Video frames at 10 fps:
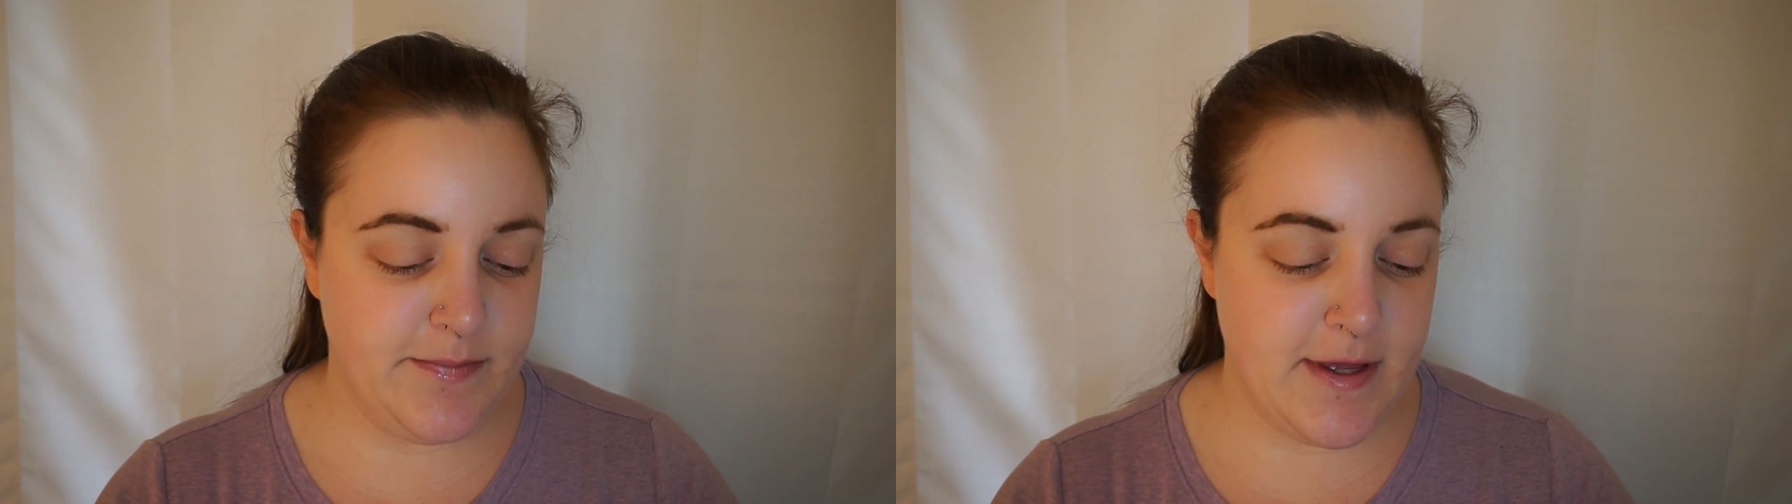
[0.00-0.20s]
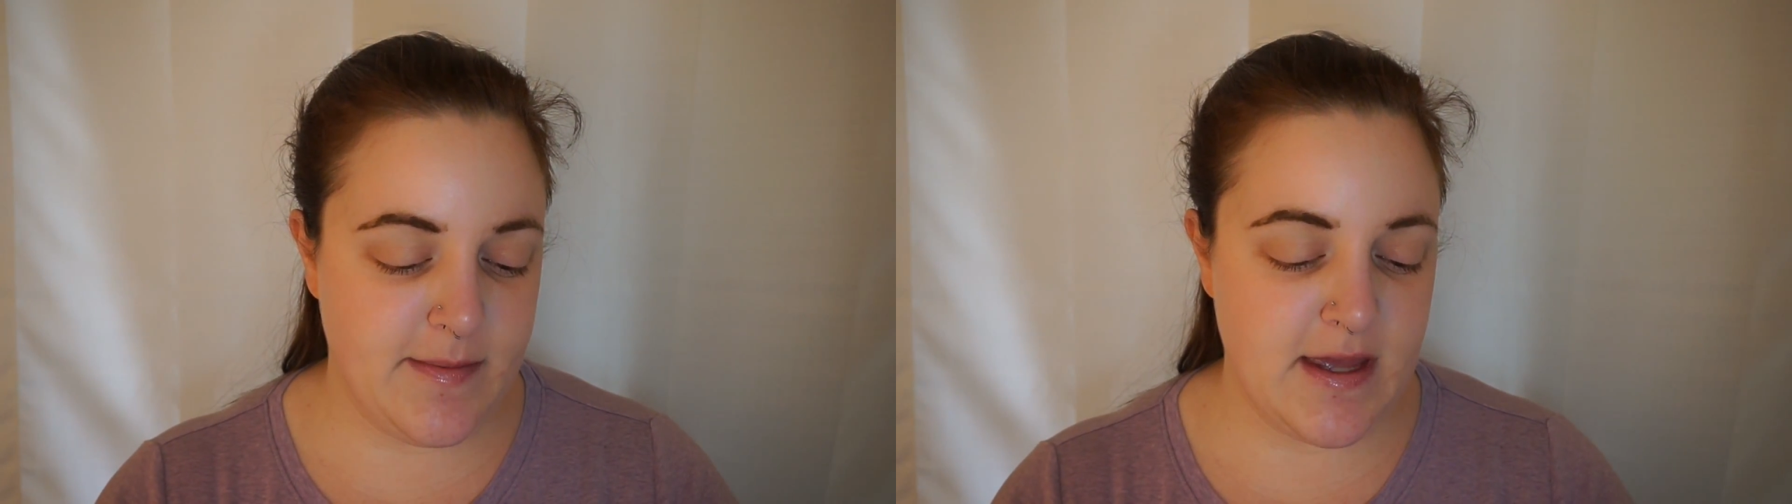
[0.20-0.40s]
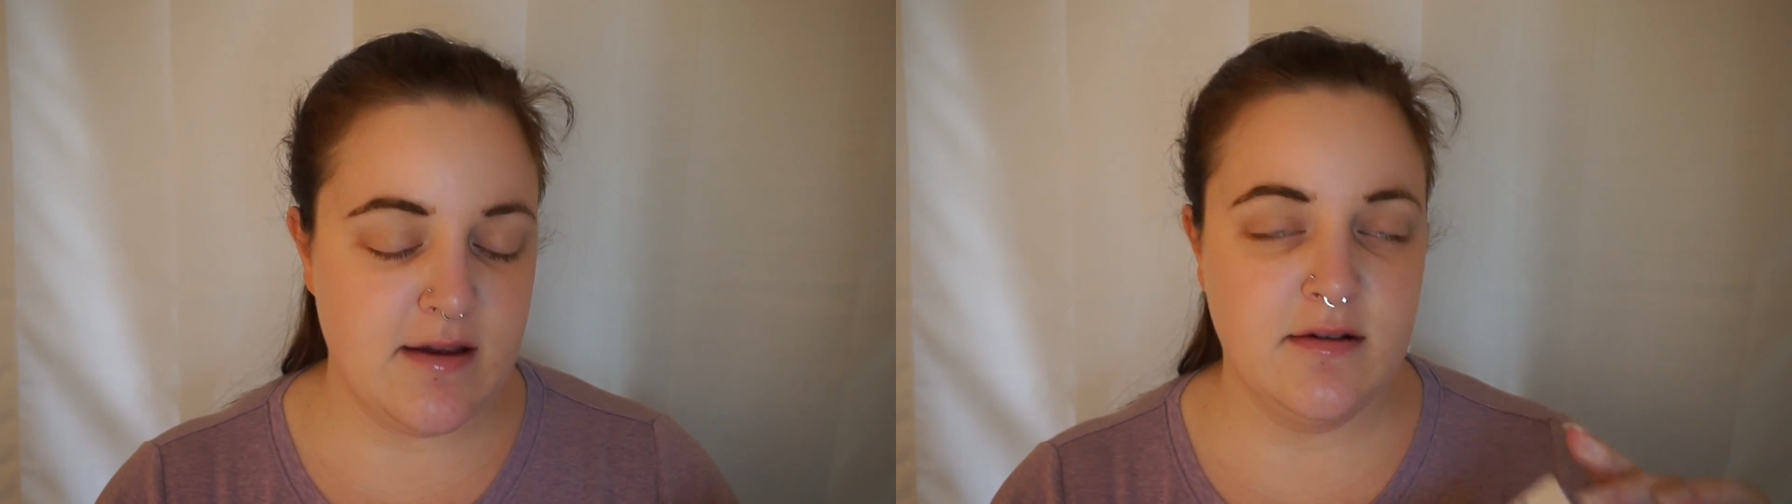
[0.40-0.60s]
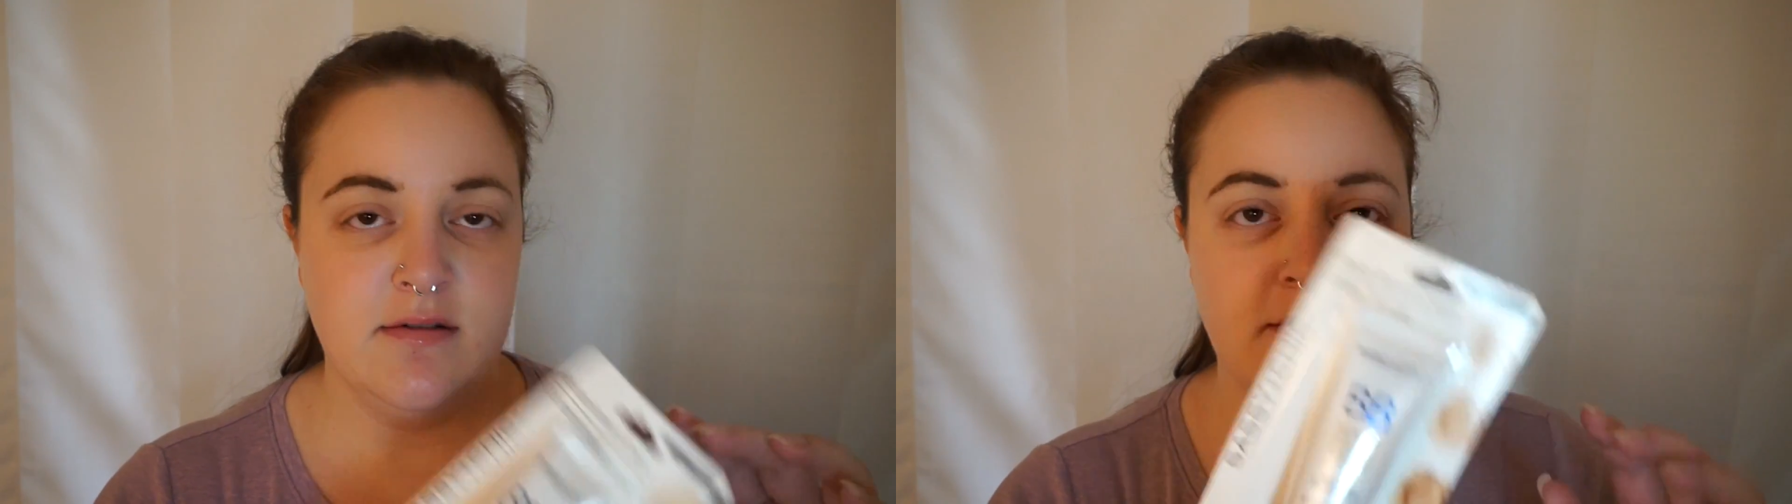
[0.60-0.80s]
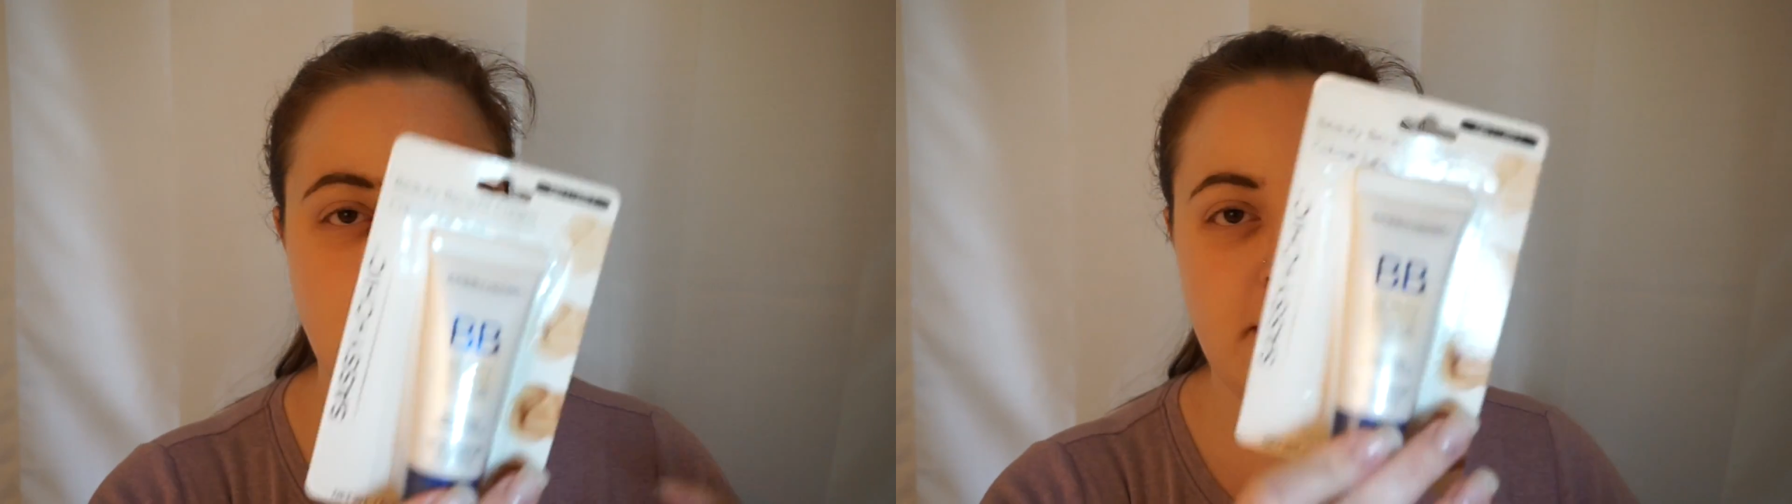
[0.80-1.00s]
BB
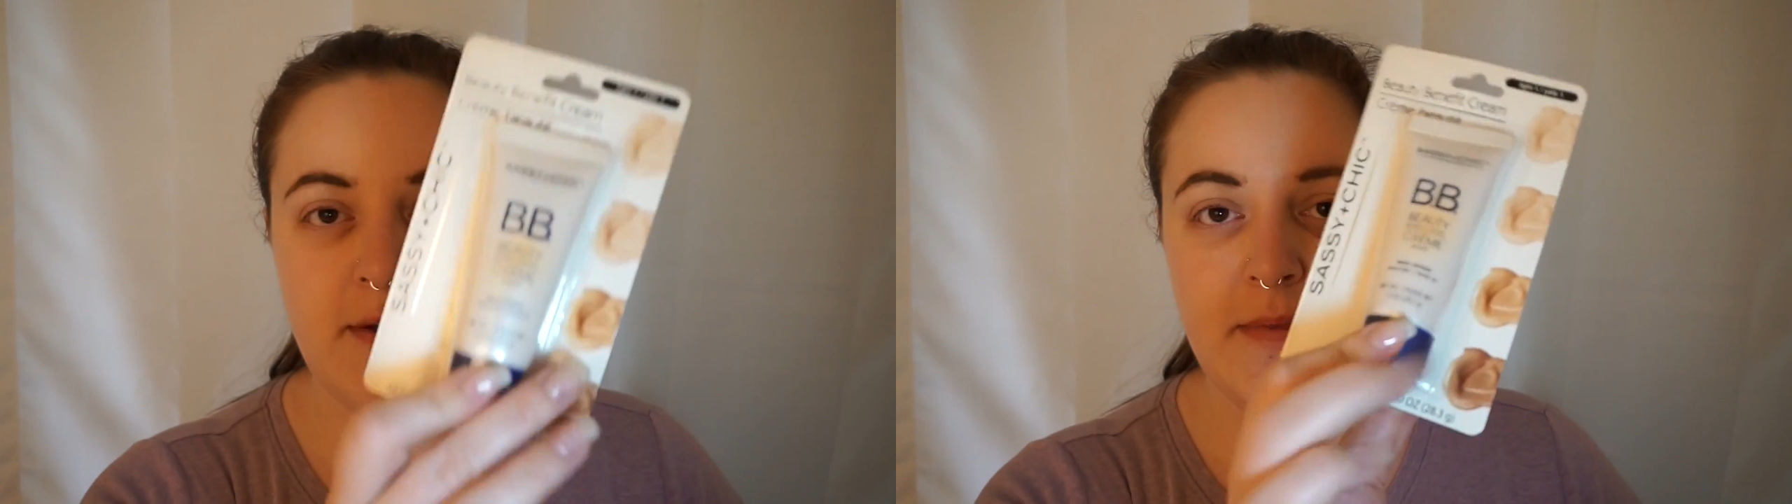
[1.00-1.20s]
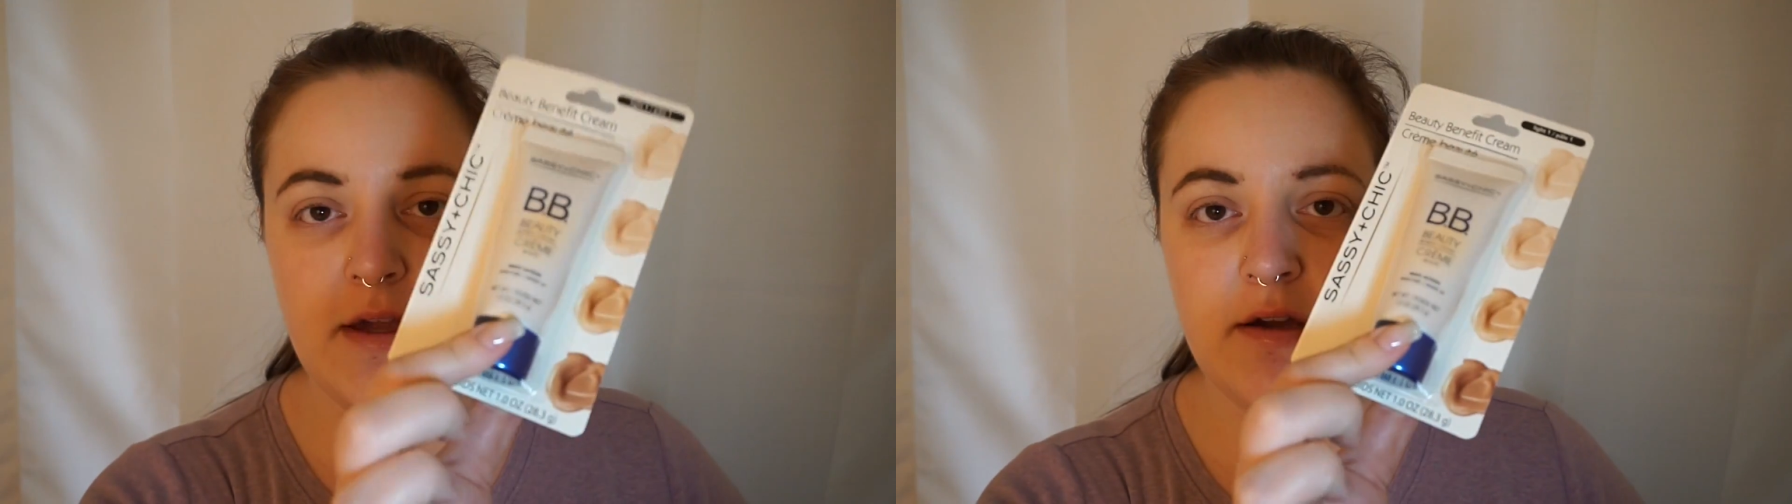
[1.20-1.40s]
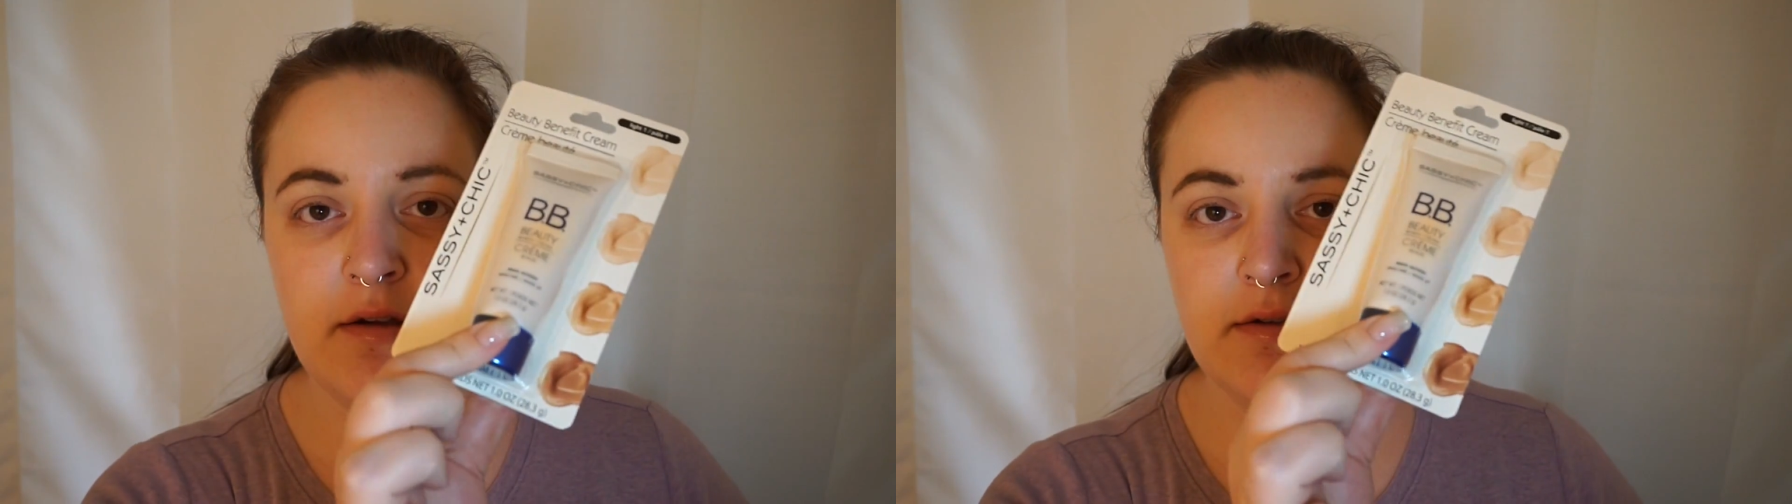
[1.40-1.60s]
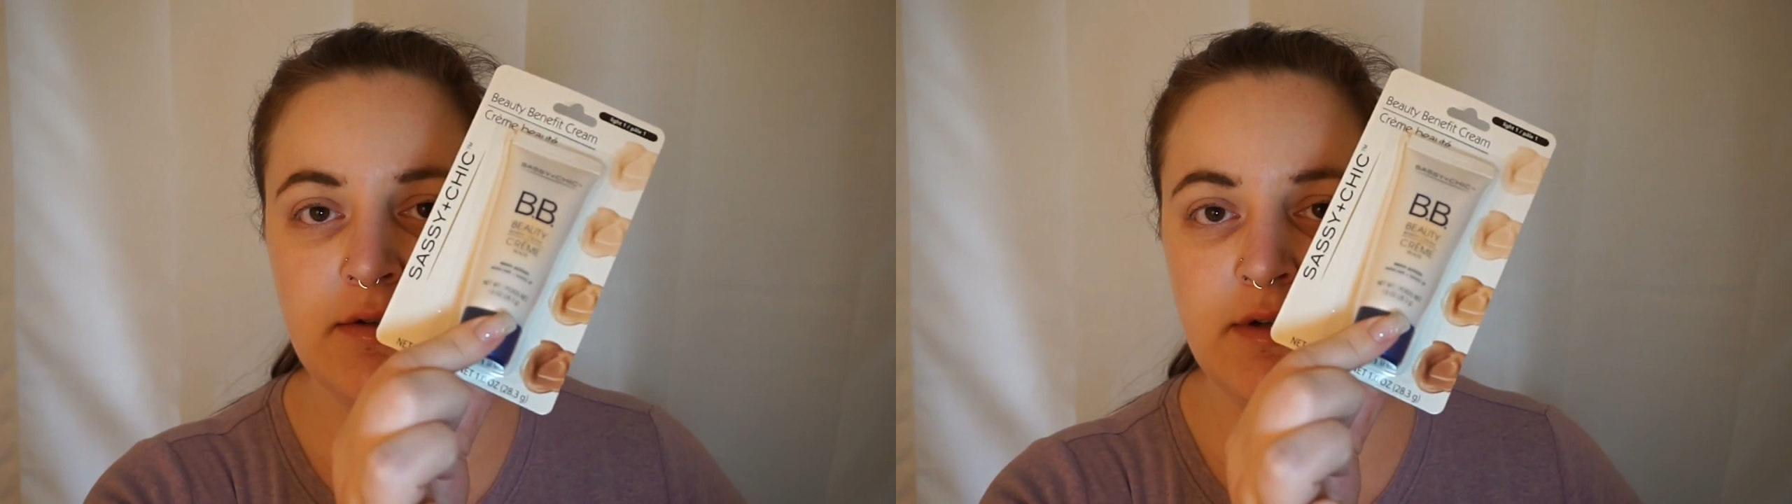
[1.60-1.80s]
cream here